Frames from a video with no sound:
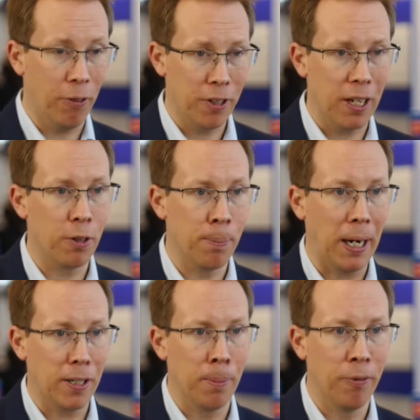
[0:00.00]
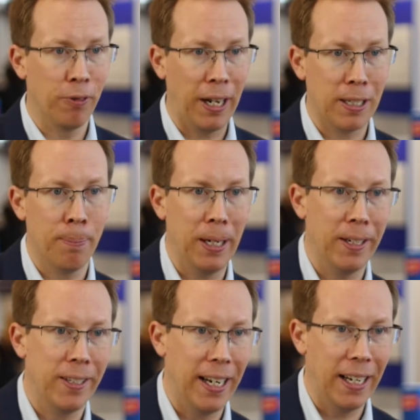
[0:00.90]
ourselves maximum
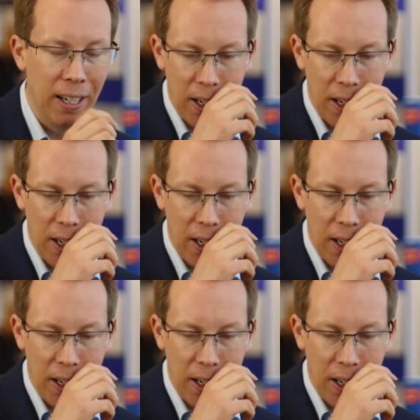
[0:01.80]
flexibility.